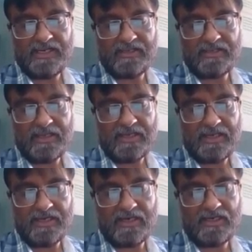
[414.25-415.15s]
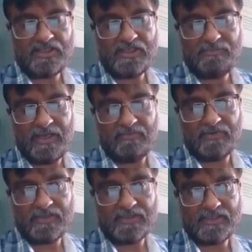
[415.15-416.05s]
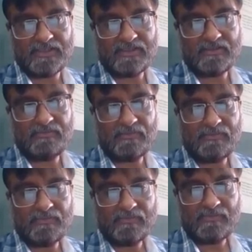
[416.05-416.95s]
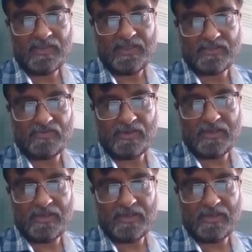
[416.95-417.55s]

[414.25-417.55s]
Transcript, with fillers: in the energy beverages as well.